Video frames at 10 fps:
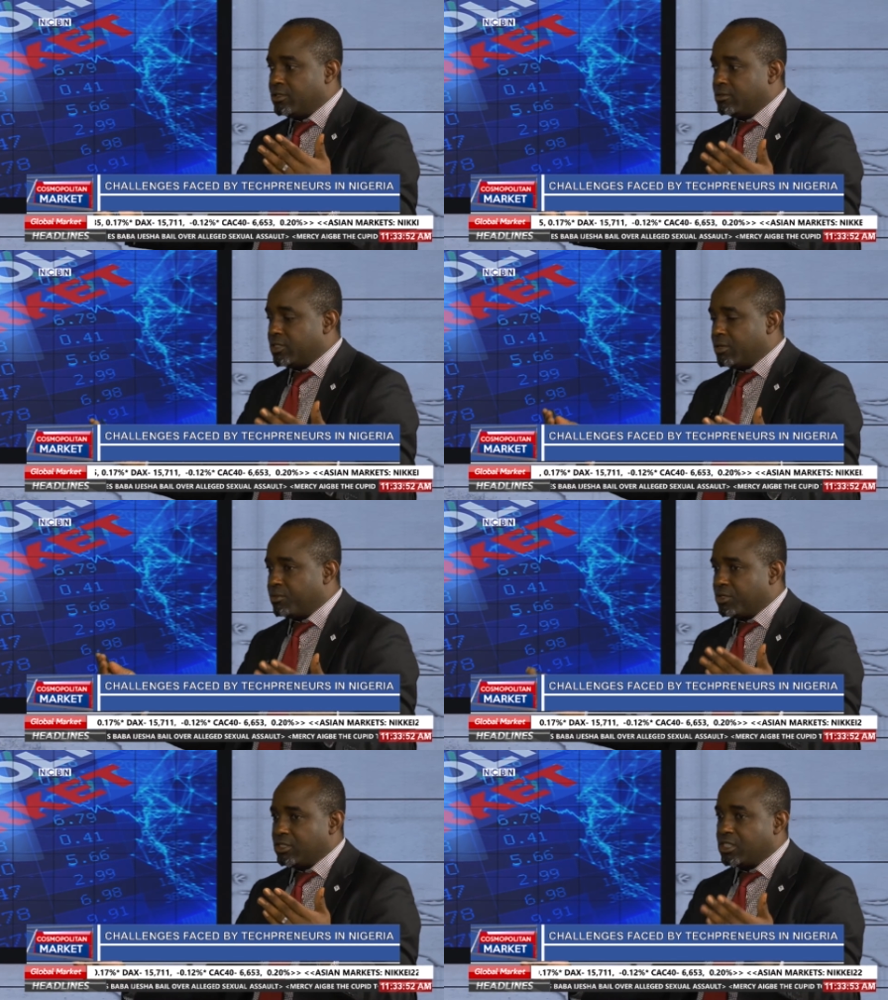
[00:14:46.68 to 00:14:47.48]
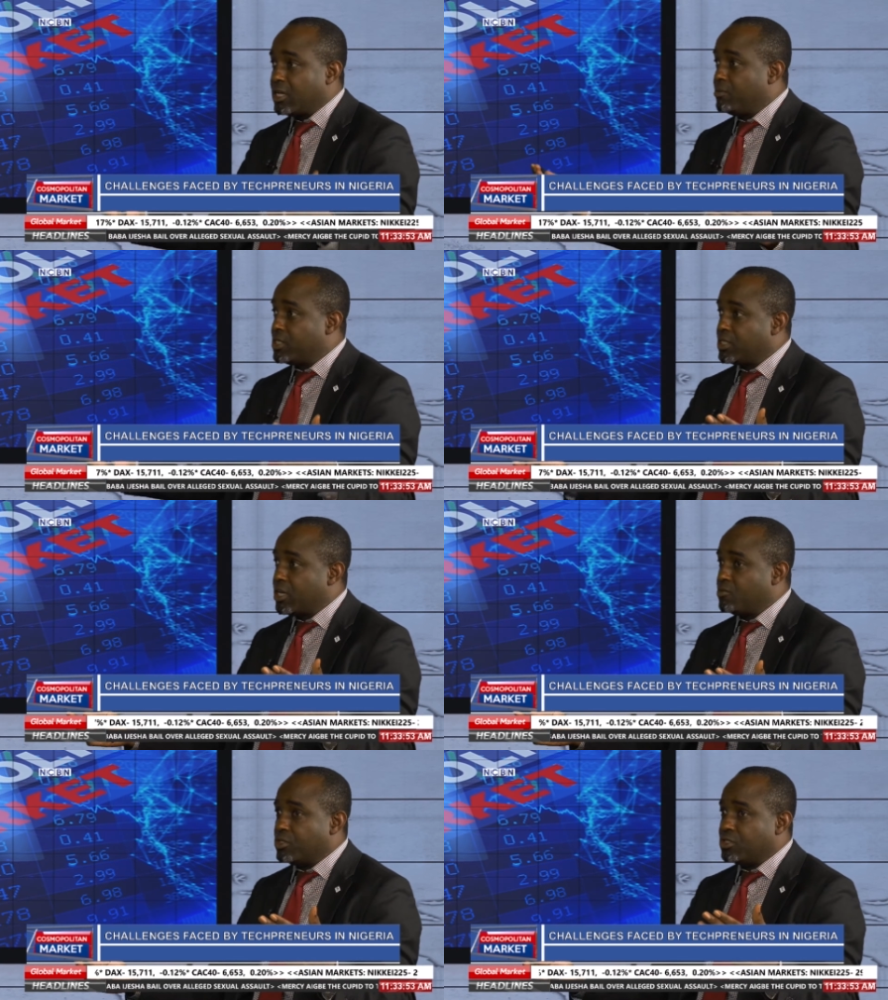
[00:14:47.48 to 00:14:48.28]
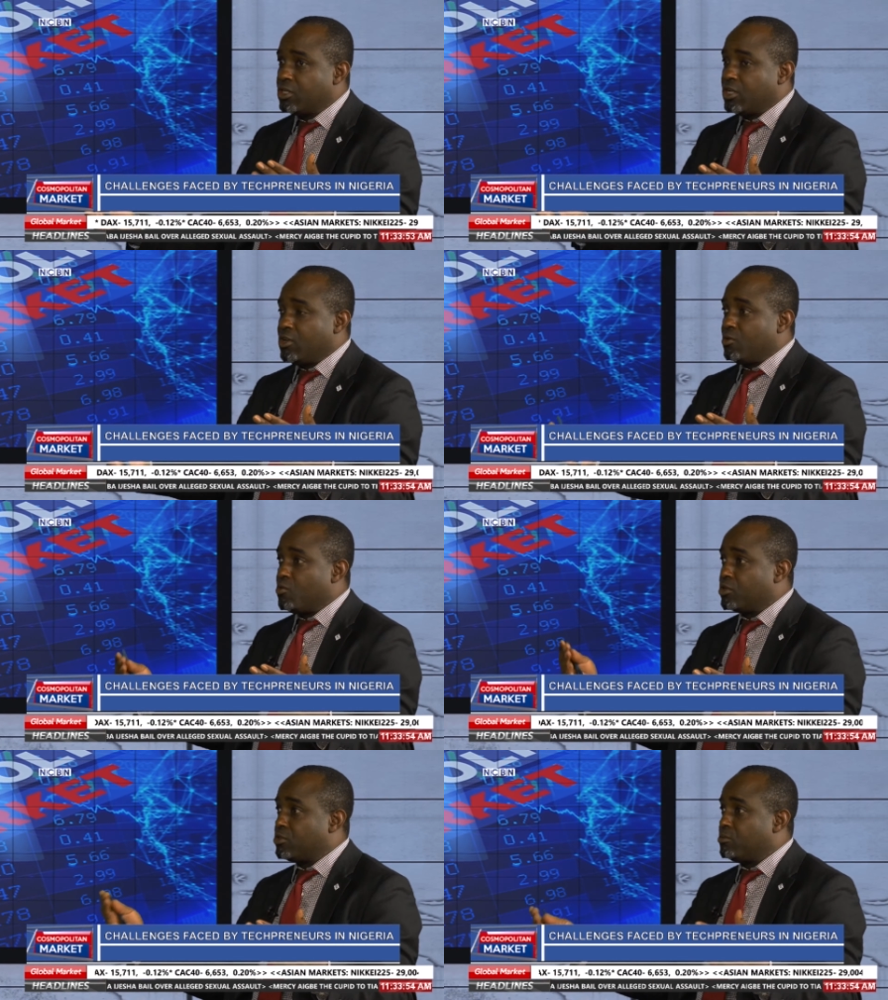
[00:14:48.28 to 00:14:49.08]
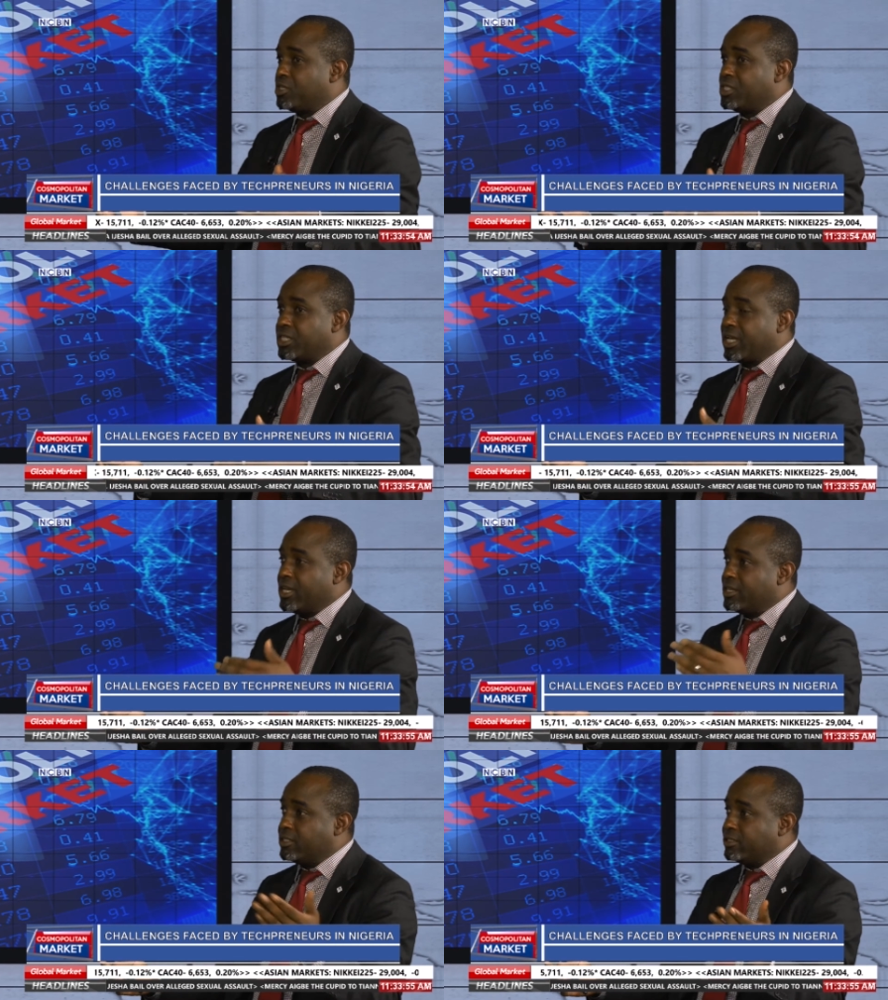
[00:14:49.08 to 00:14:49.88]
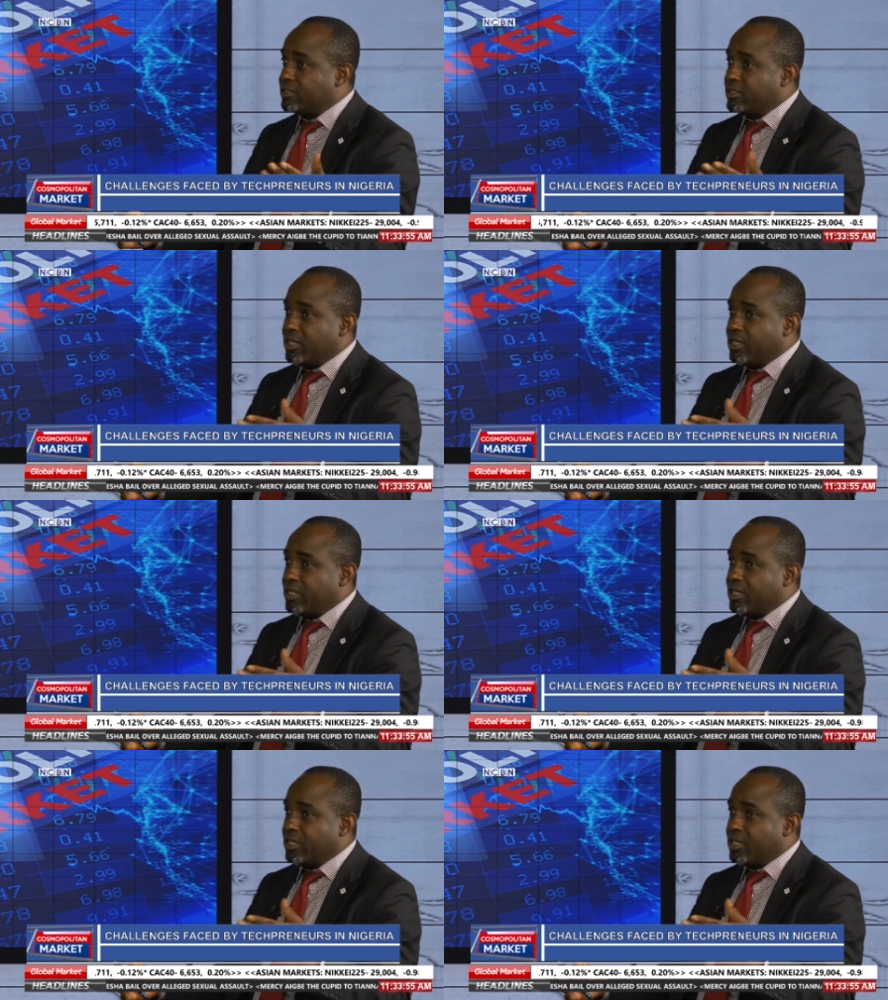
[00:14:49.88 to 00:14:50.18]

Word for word: they're putting it side by side with what somebody is earning